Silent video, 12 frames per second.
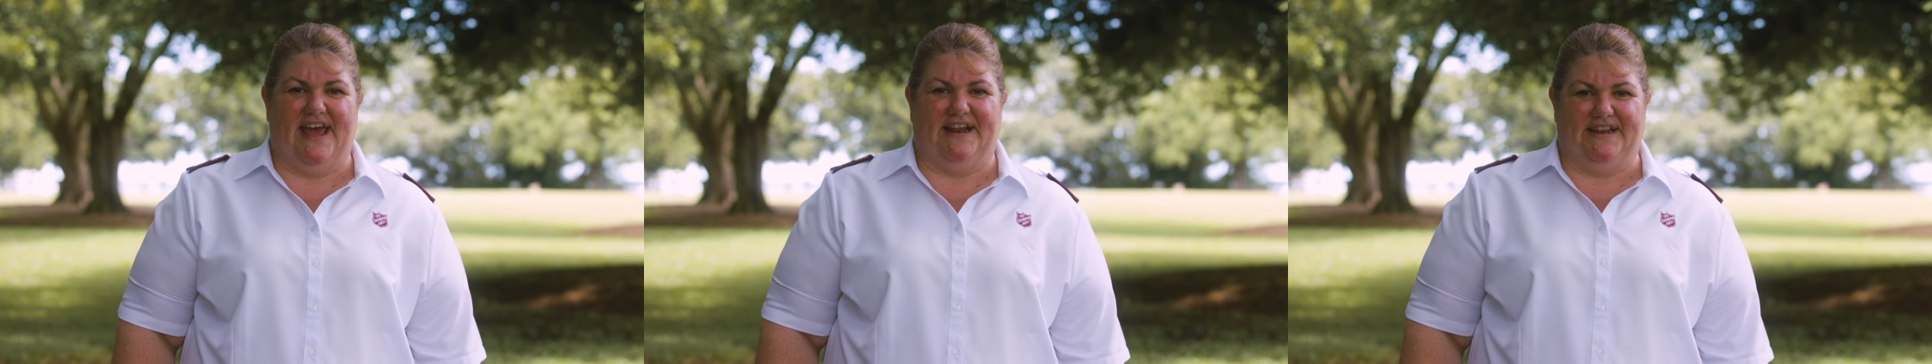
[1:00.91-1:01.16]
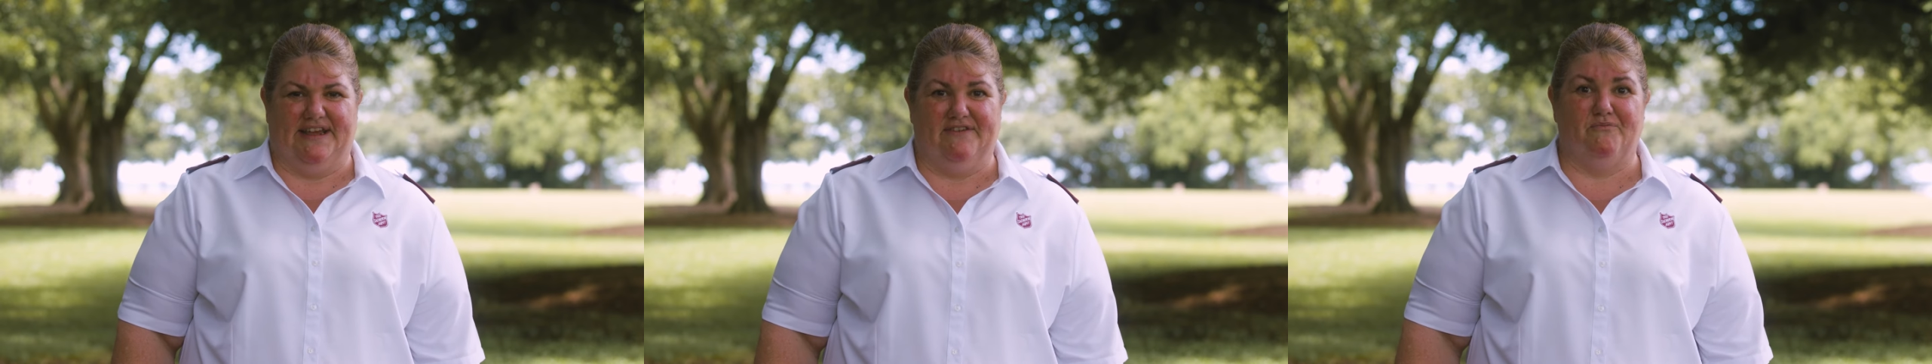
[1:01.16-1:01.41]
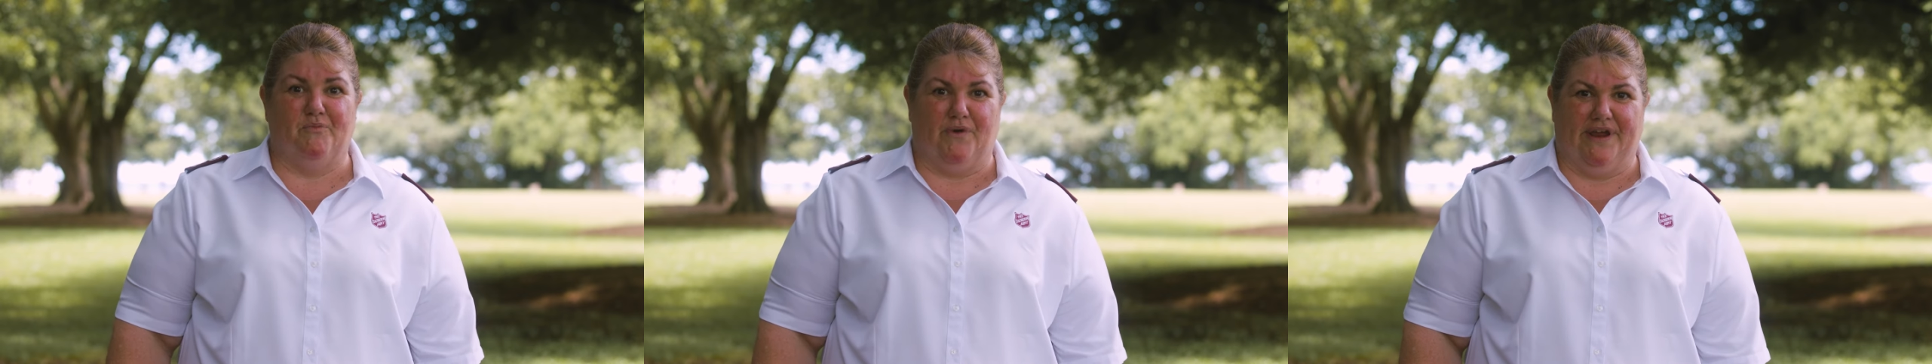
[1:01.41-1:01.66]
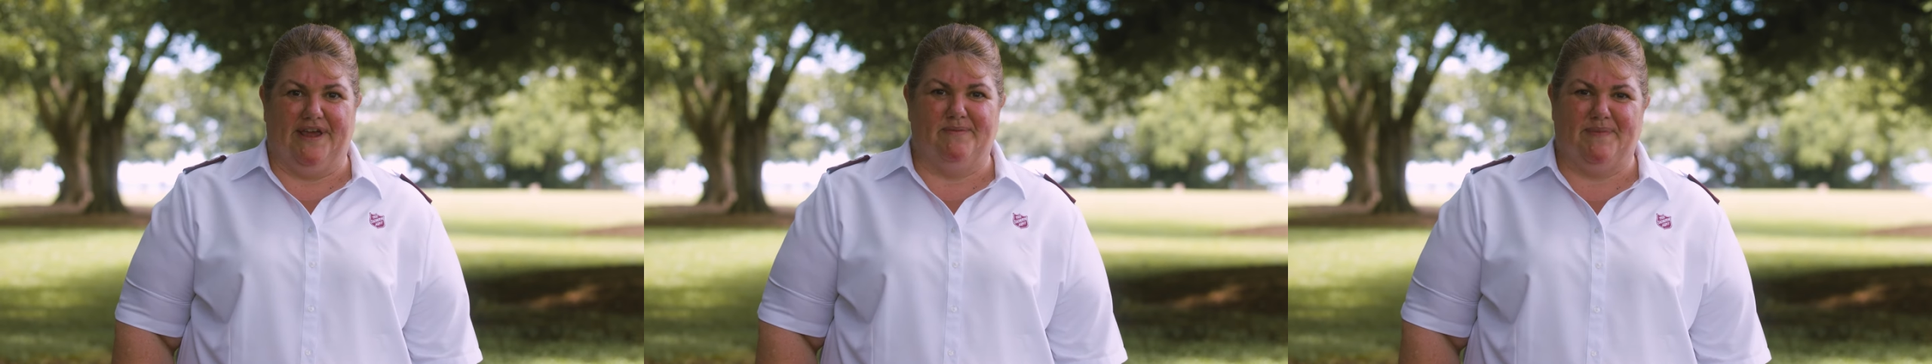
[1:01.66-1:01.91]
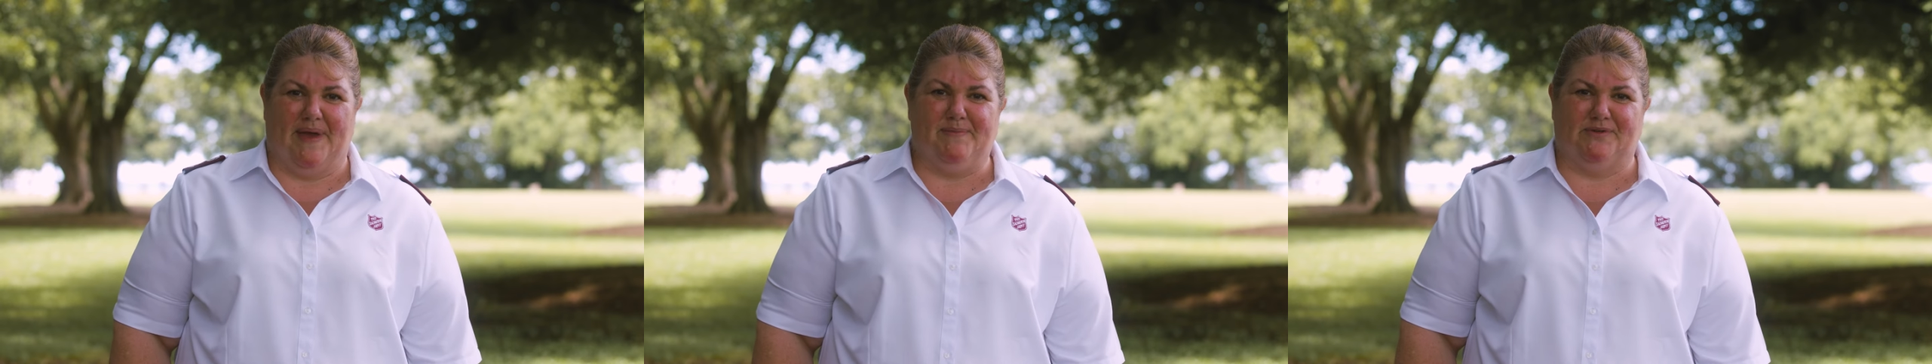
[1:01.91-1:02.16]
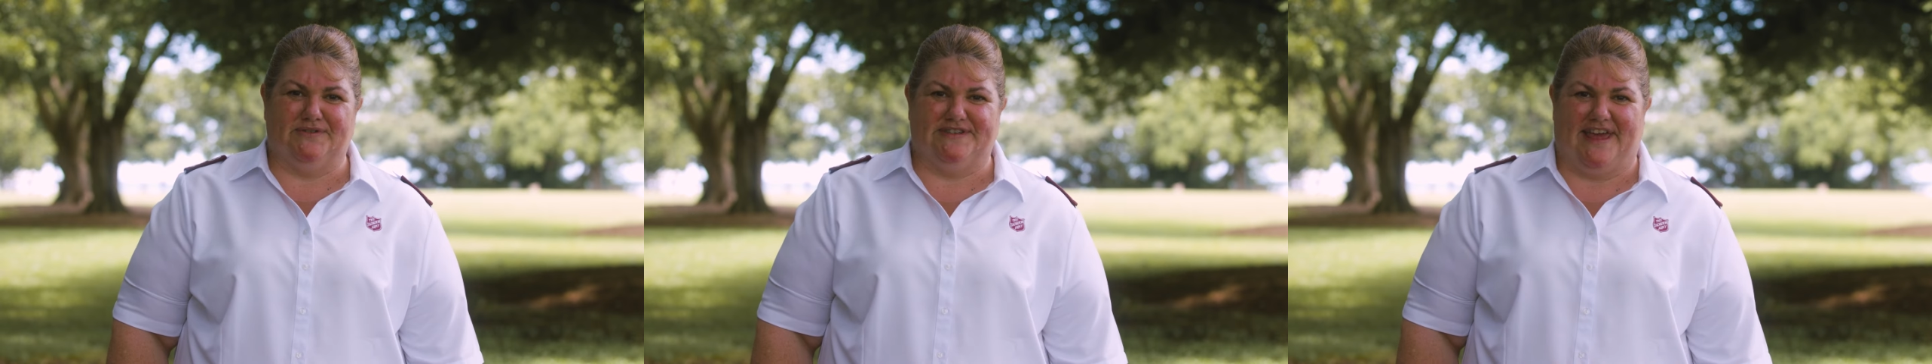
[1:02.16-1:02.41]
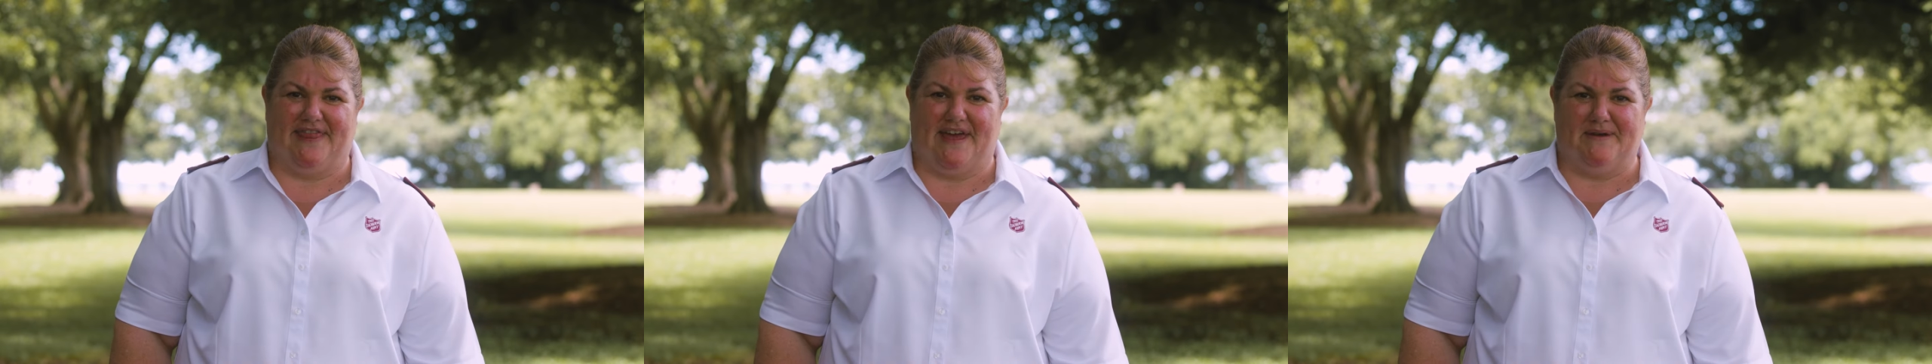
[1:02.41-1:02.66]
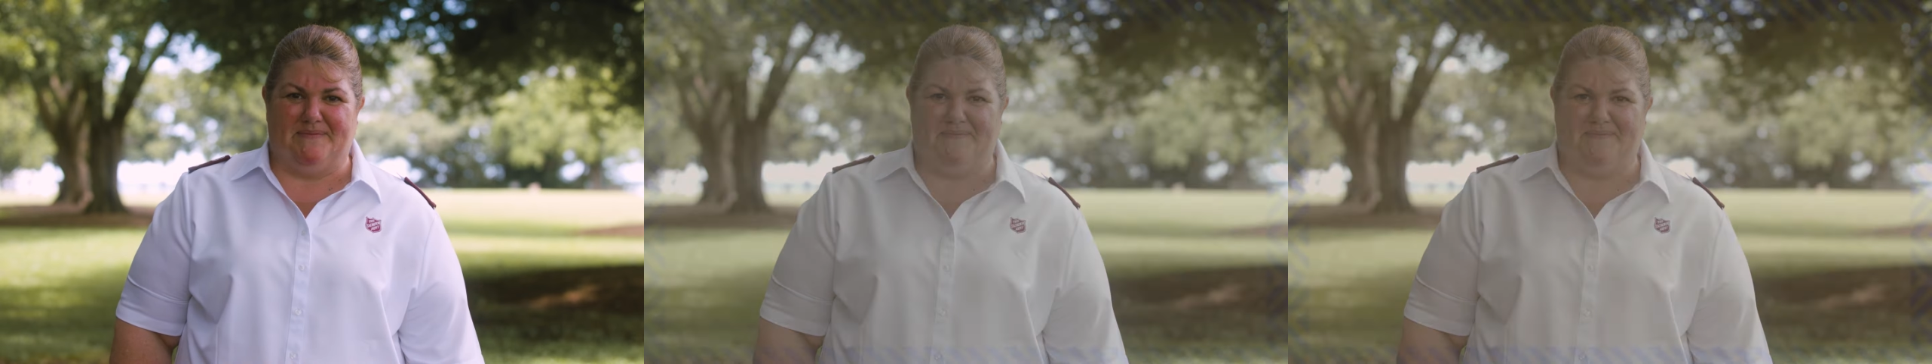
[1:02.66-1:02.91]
and live bringing people together.